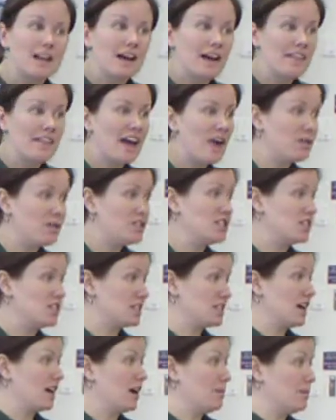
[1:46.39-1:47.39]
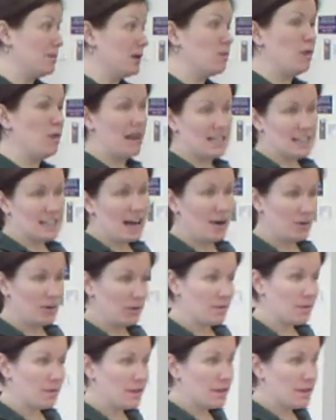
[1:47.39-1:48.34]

and that was just a big white towel.